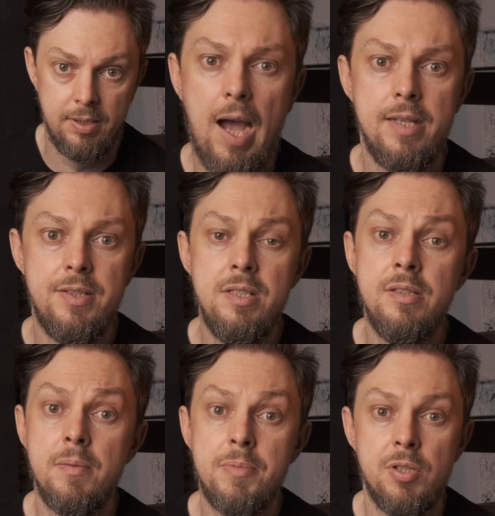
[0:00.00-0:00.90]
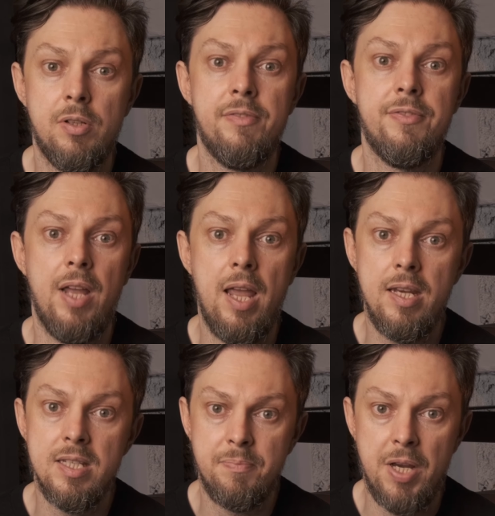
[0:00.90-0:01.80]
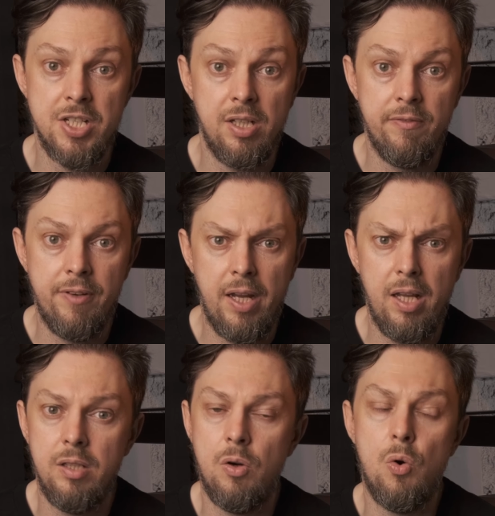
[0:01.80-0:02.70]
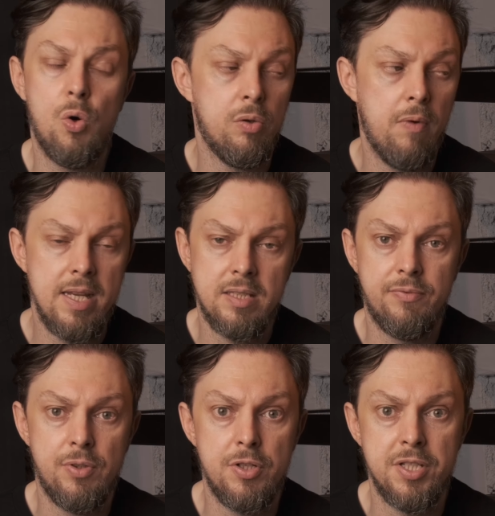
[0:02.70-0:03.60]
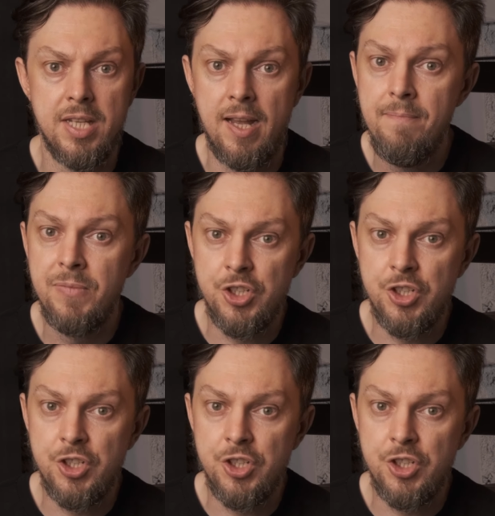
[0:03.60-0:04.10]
I didn't observe any special veil or vice versa,